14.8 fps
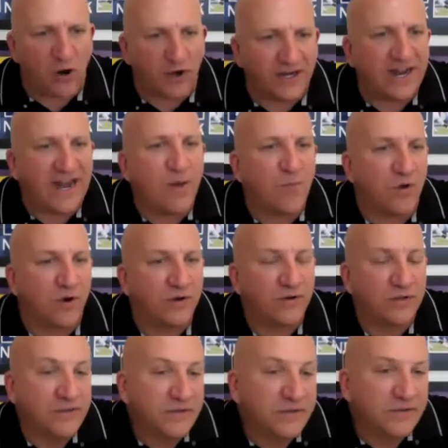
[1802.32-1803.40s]
on camera.
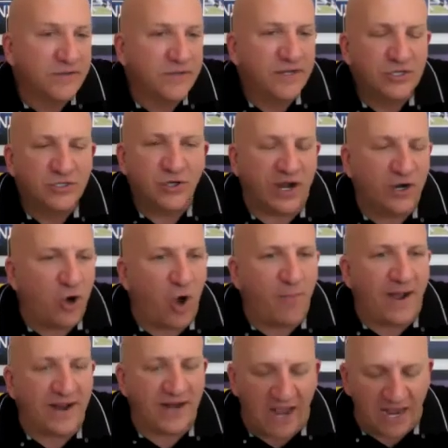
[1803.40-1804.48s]
So I called
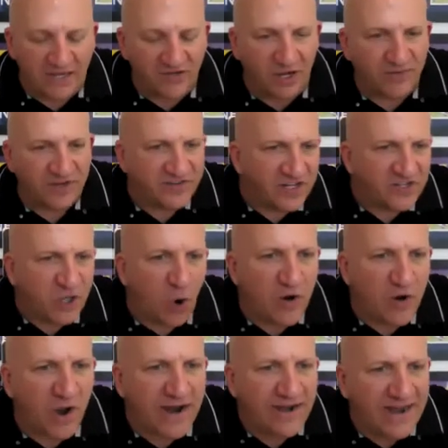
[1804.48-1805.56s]
my guys up. They said, let's go in
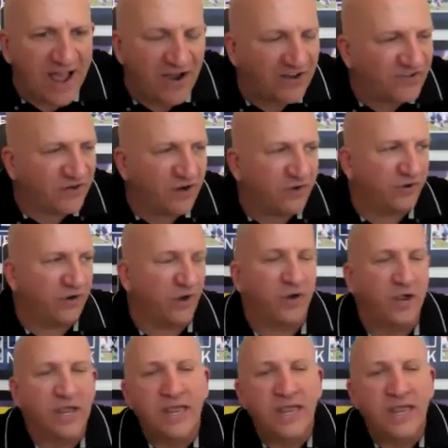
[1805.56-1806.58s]
right now. I said, no.